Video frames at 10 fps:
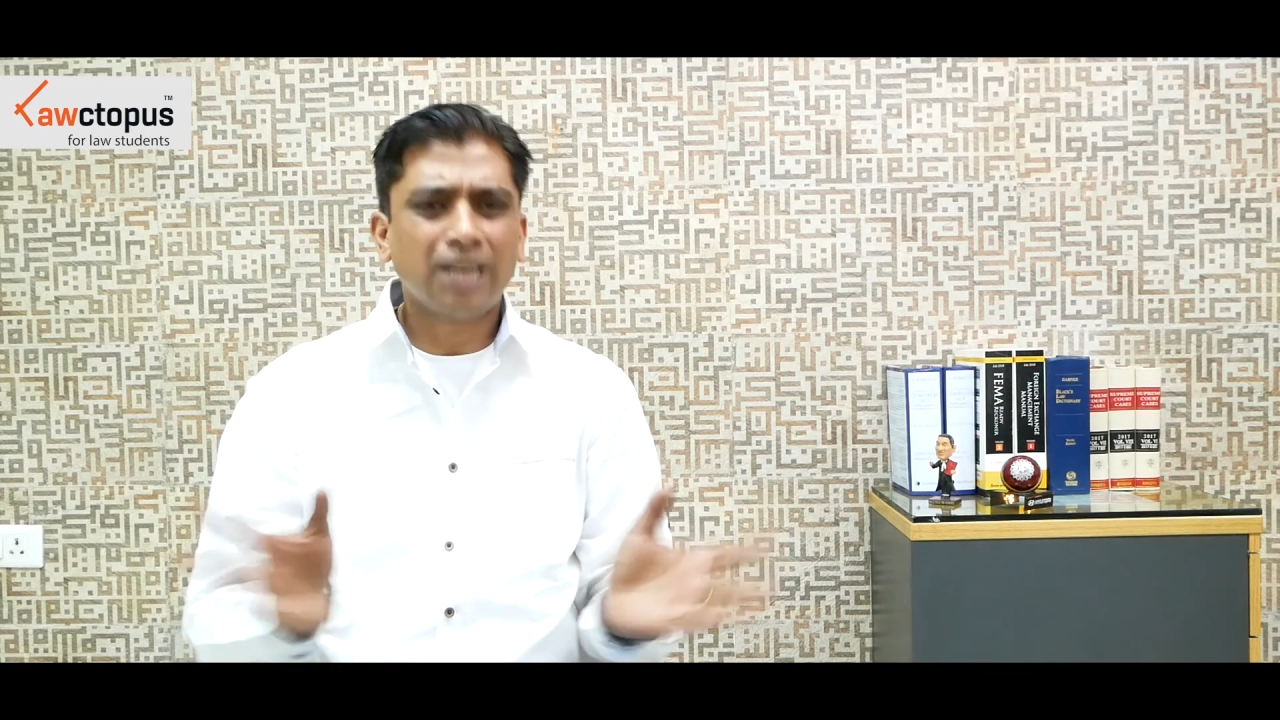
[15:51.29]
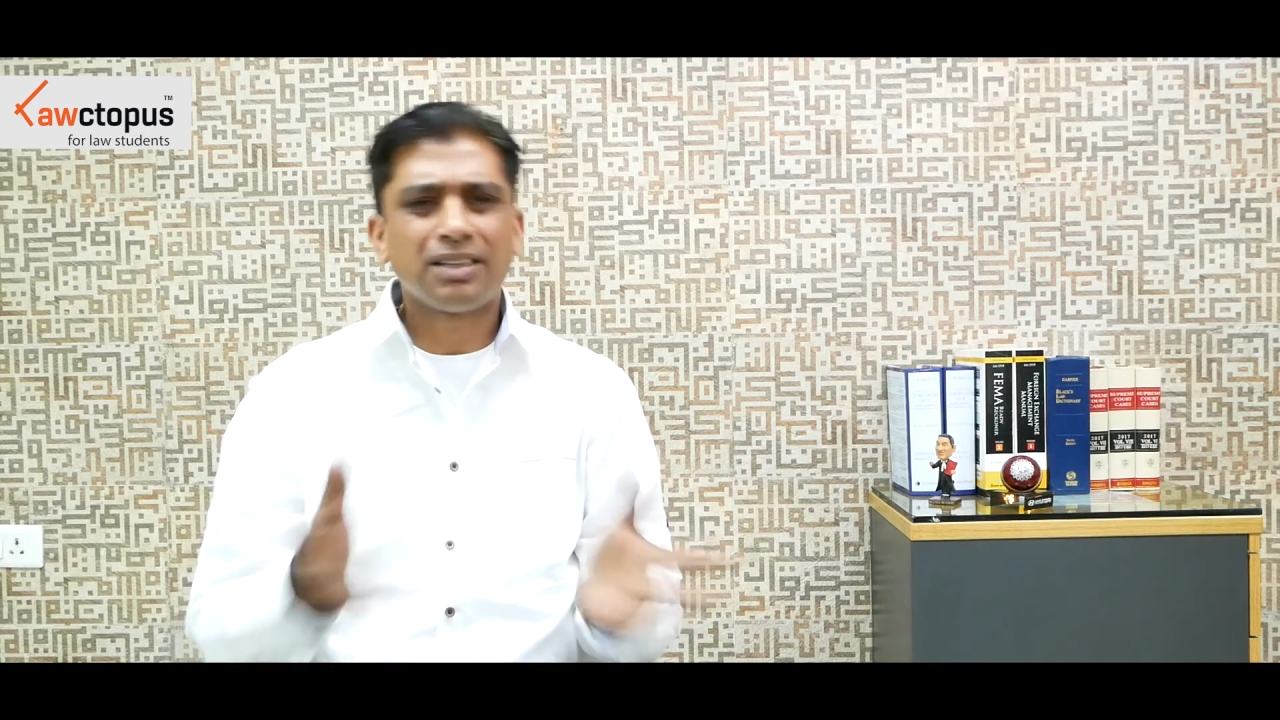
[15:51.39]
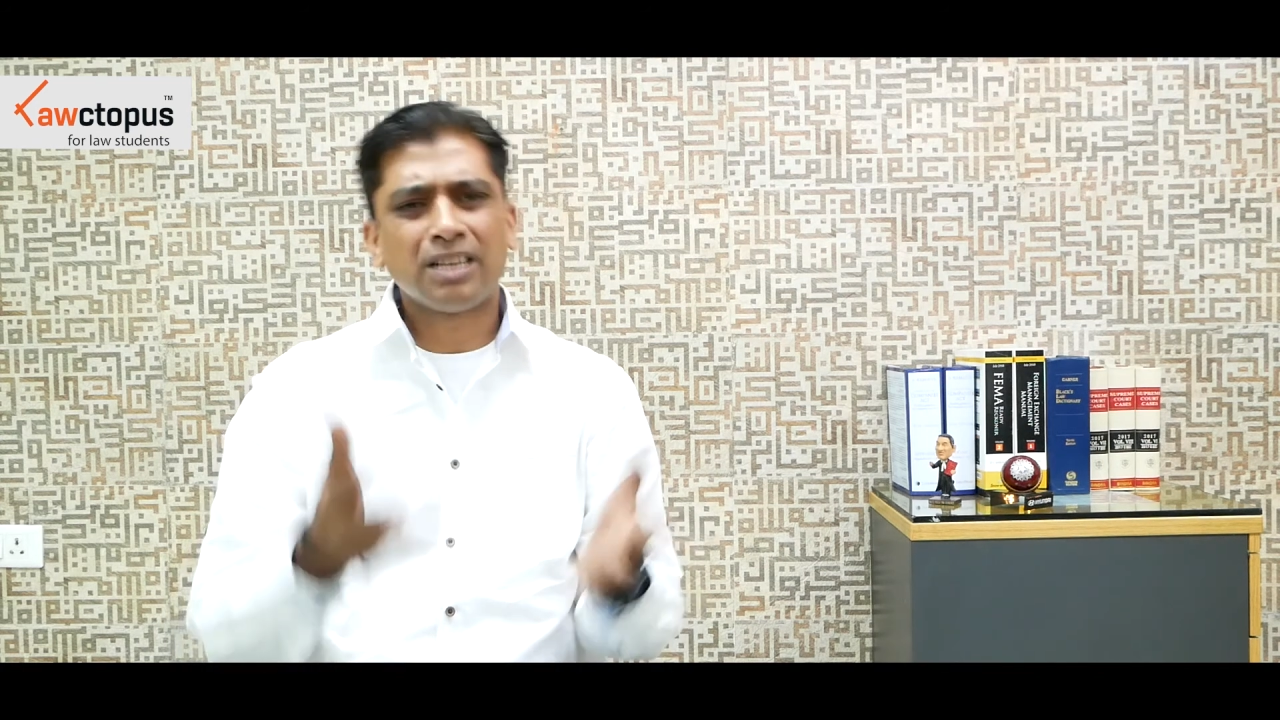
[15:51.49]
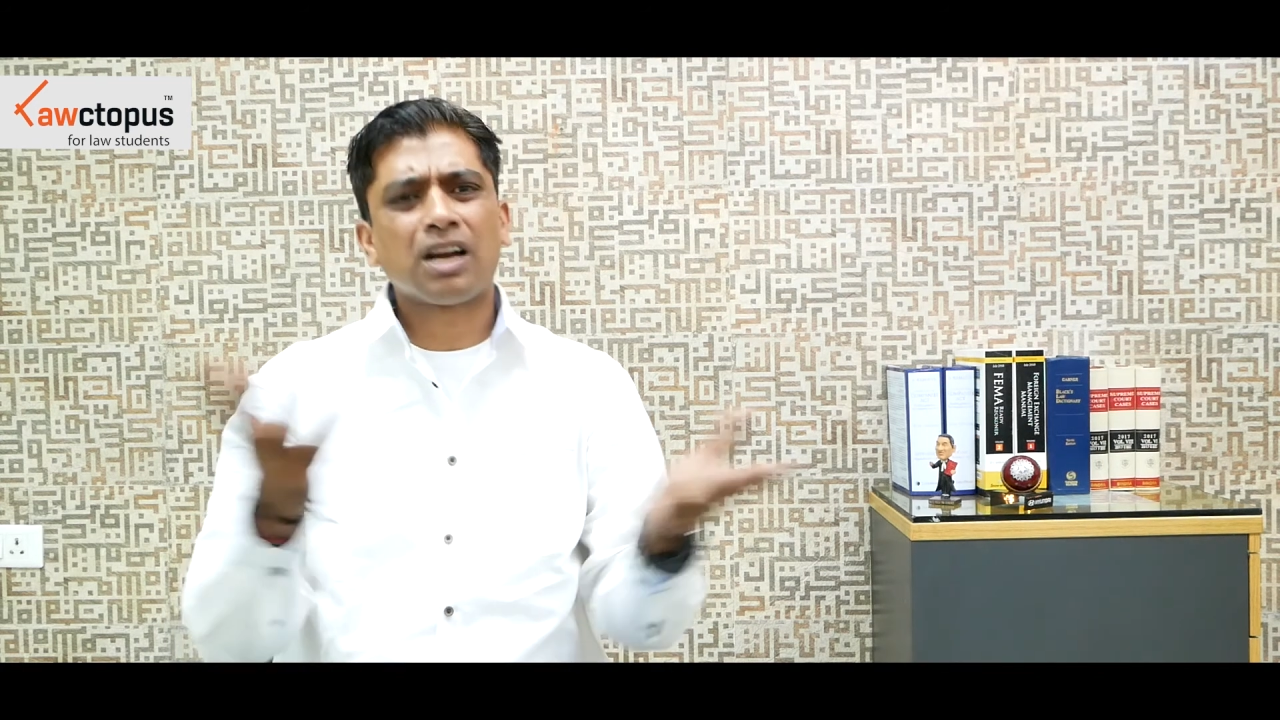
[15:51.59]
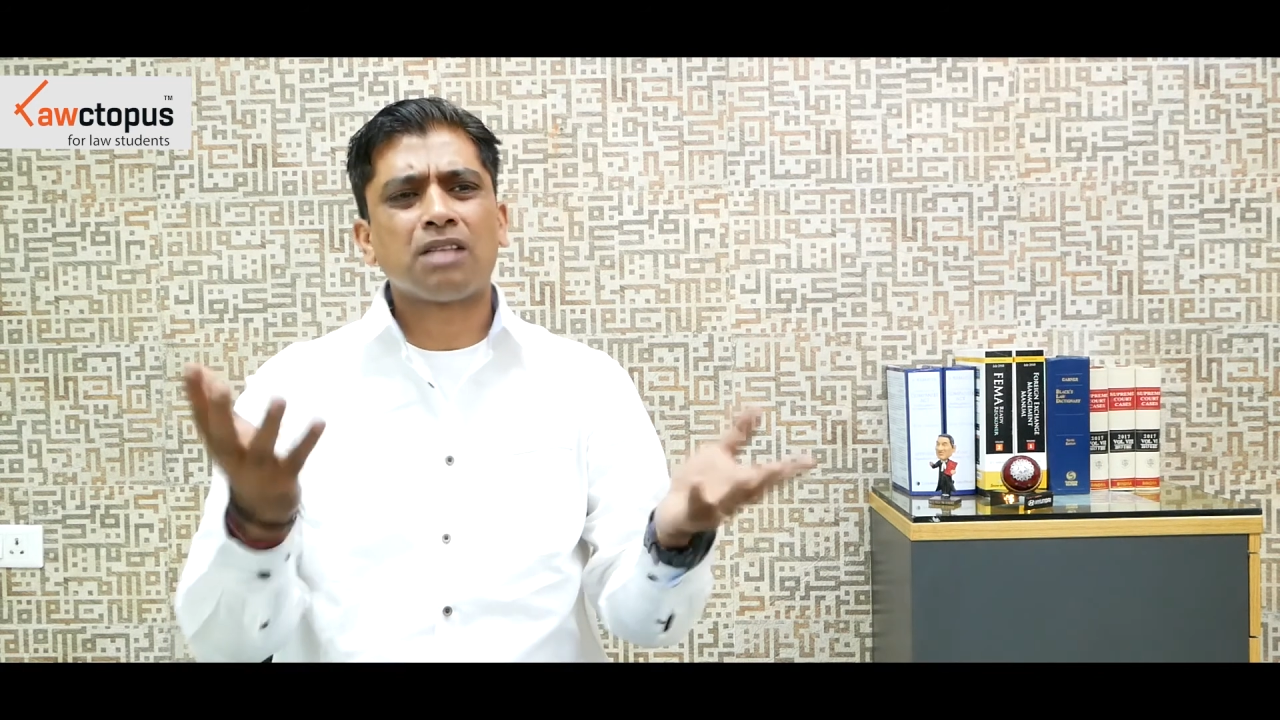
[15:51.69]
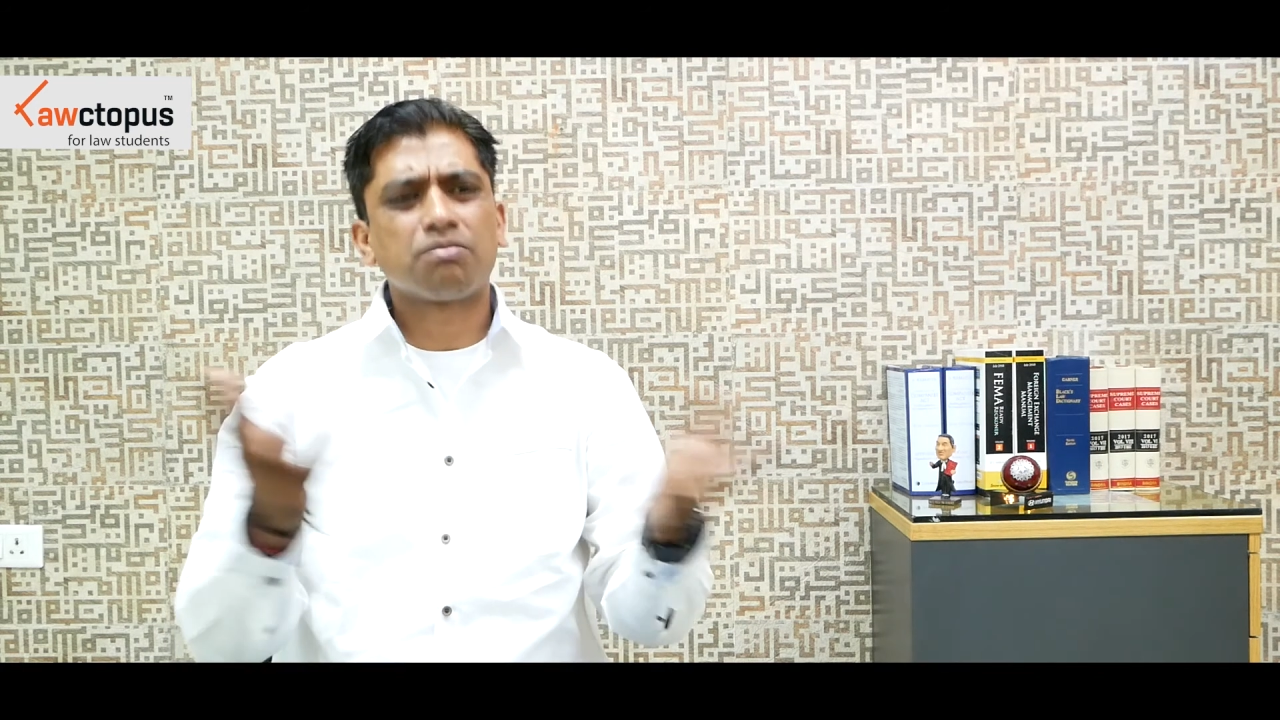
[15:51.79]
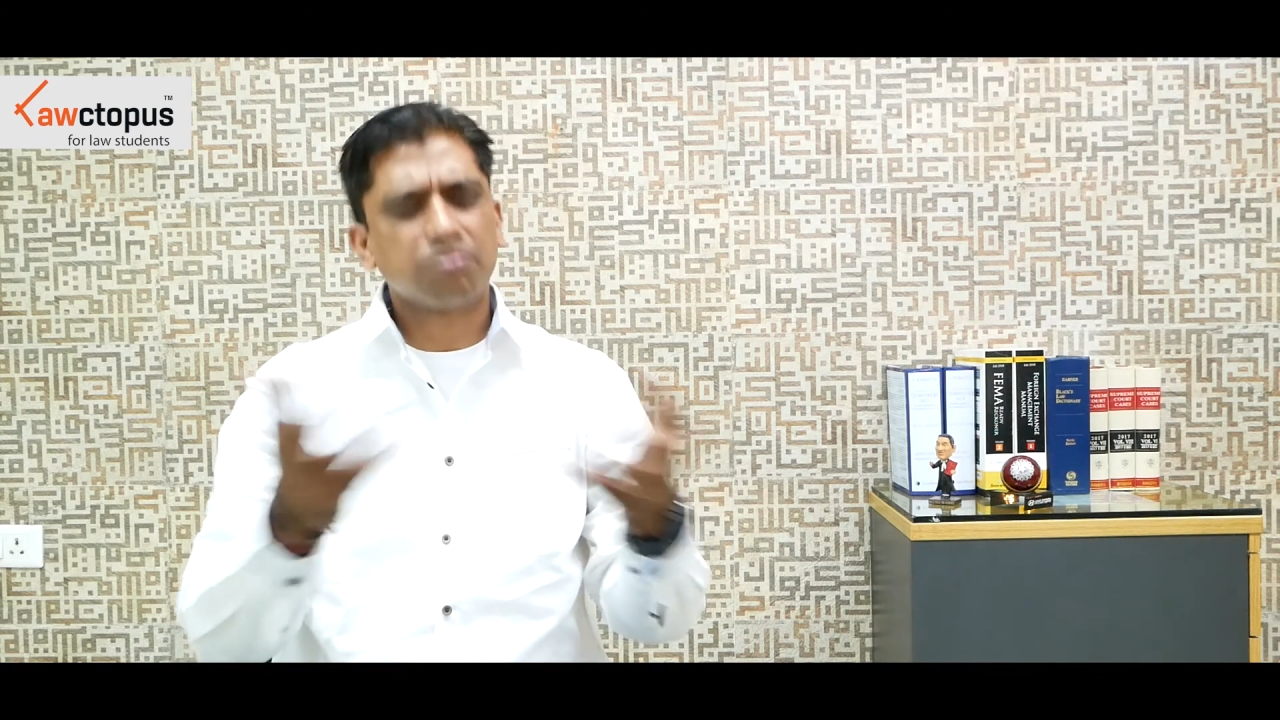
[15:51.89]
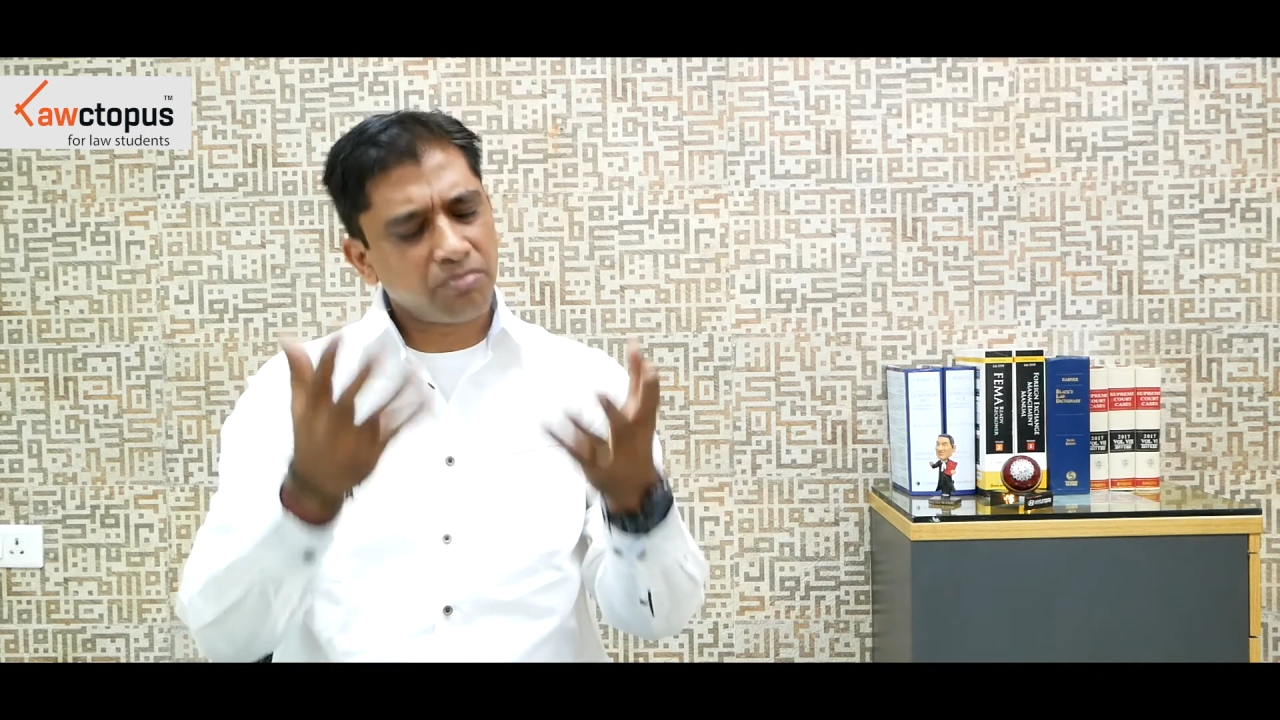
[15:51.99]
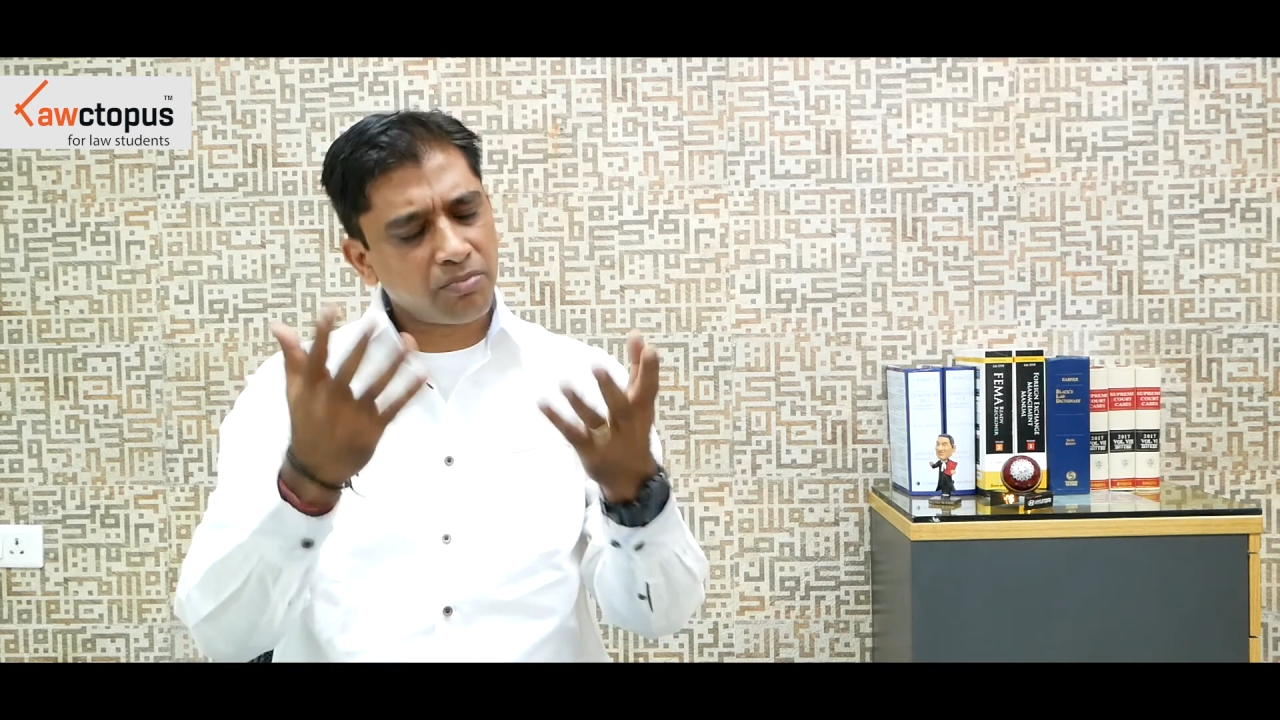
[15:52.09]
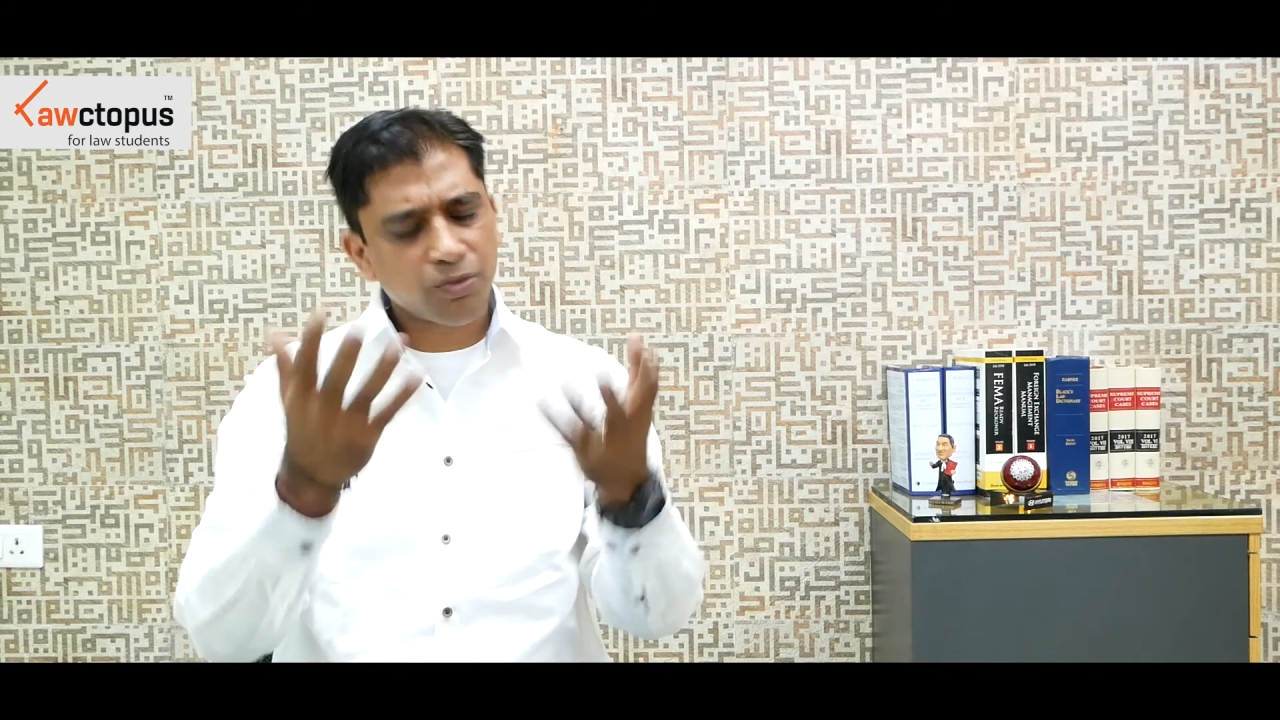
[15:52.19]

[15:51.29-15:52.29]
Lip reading: and then there are,